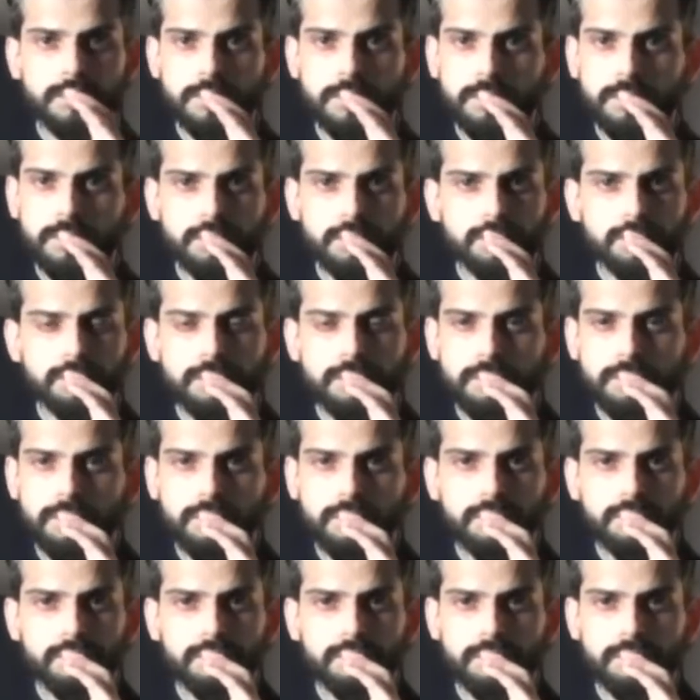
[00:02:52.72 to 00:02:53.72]

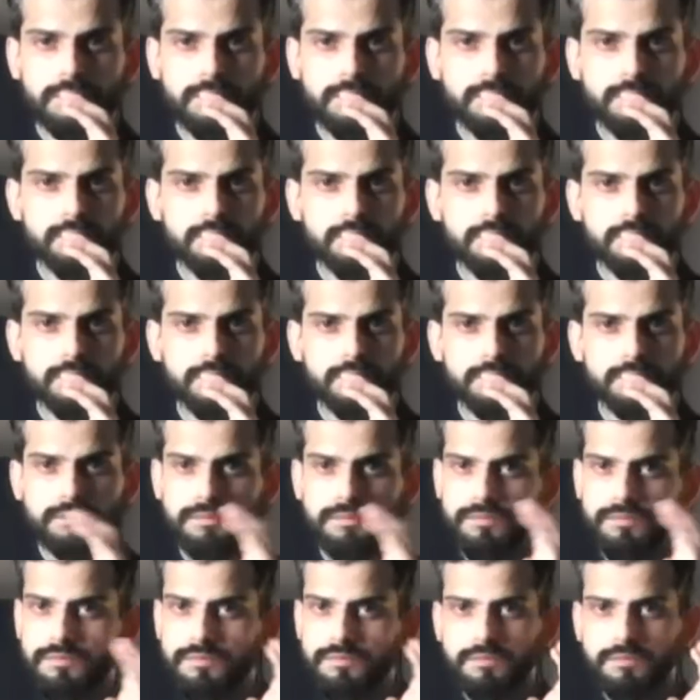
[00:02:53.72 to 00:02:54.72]

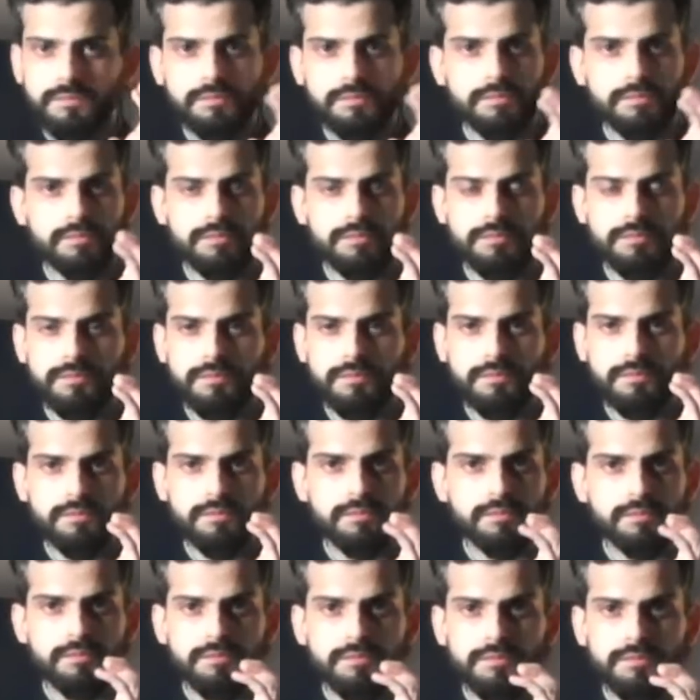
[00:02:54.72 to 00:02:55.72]

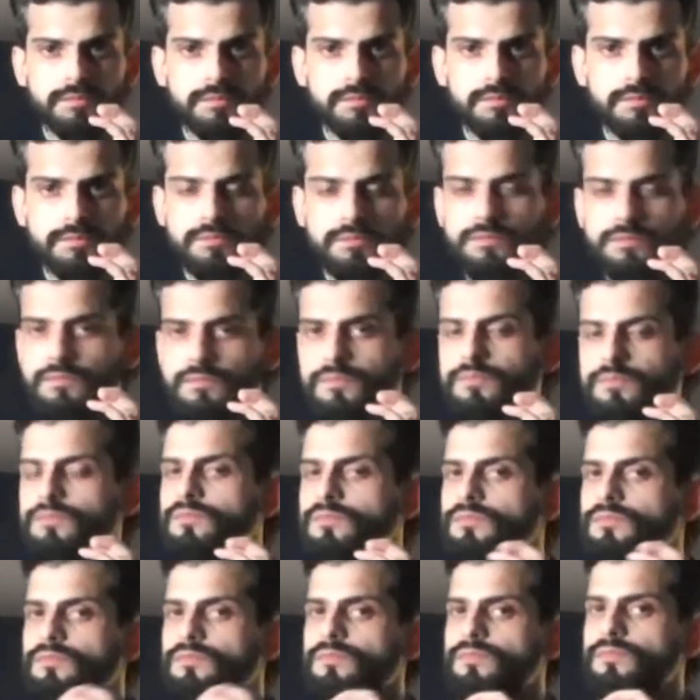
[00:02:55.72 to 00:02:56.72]

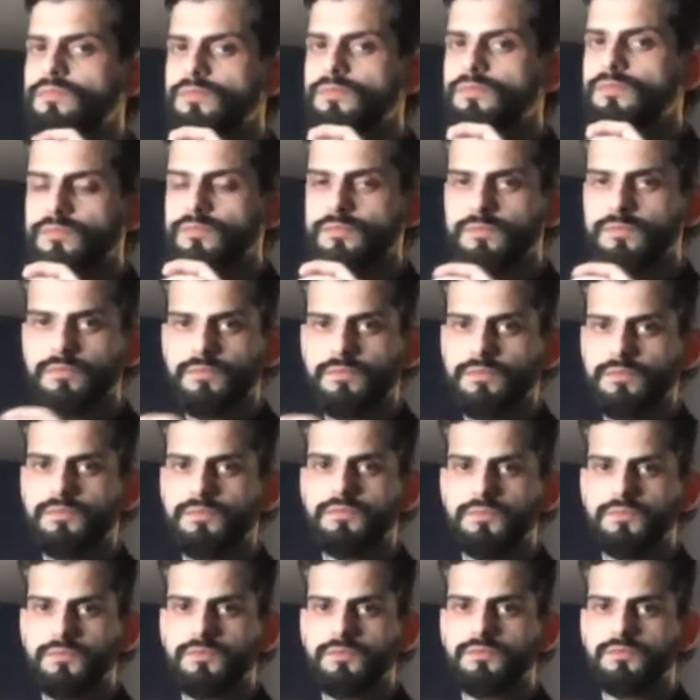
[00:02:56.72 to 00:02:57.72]

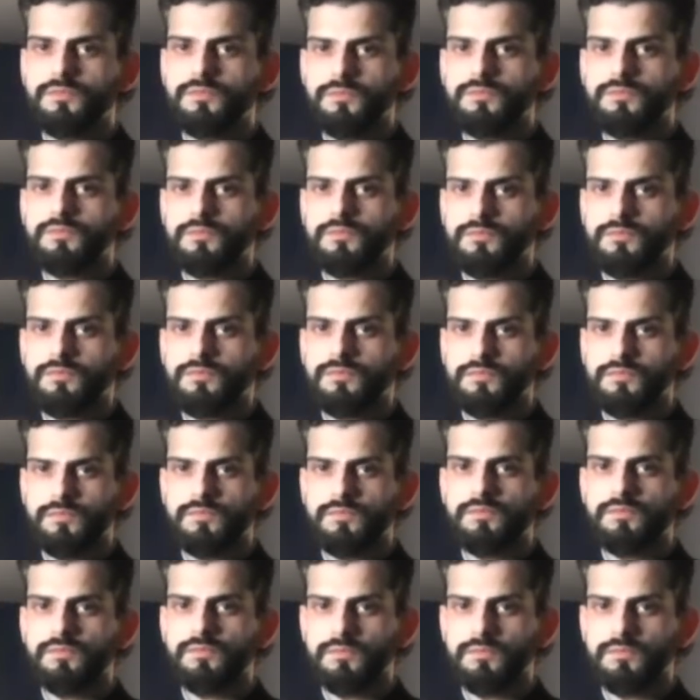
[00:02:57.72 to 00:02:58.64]
No words are spoken by the person on screen.